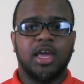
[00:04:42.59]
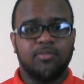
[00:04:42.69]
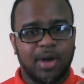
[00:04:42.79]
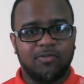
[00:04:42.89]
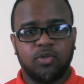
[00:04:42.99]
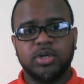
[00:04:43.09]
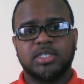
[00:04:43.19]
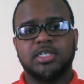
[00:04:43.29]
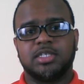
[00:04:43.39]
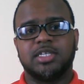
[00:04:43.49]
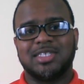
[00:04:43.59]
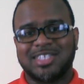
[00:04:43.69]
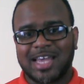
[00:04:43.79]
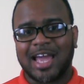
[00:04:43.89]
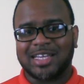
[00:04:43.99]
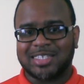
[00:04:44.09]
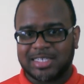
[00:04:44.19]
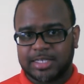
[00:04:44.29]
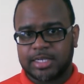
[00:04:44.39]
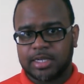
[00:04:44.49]
if my voice is this
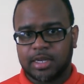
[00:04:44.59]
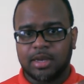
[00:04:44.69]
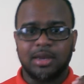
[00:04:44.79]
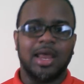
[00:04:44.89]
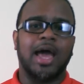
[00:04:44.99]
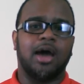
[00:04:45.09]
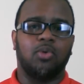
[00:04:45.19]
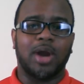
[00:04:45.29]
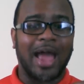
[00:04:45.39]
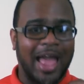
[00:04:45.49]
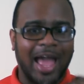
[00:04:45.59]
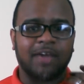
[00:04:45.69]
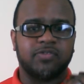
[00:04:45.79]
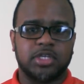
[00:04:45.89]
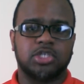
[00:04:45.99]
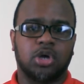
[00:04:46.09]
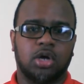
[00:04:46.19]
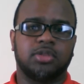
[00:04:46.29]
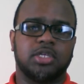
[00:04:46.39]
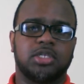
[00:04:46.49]
taxed now, where I have to
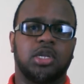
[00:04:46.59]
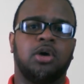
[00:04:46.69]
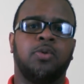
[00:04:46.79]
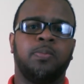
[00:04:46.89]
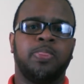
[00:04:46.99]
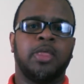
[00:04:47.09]
talk this low,